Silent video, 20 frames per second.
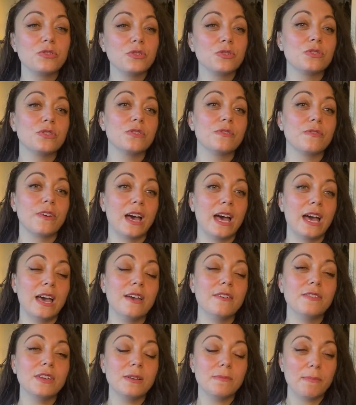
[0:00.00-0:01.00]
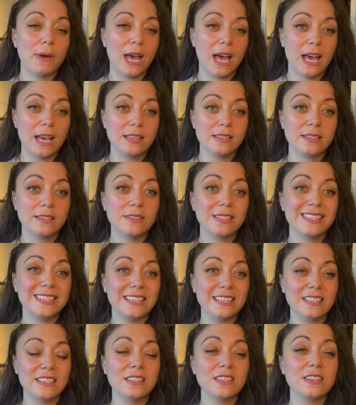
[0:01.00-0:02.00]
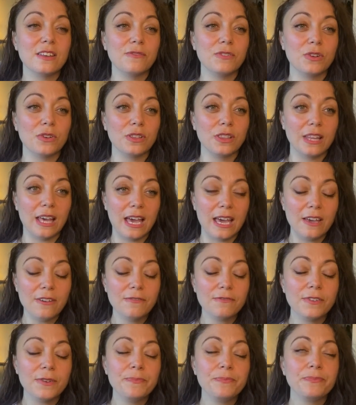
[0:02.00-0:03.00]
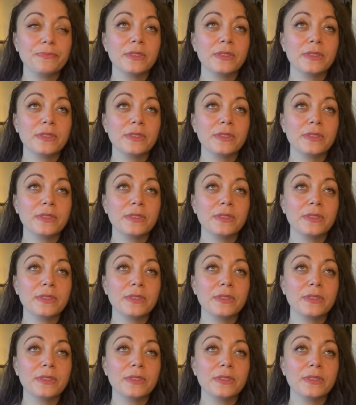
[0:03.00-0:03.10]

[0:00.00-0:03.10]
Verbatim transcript: to survive in past seasons of your life,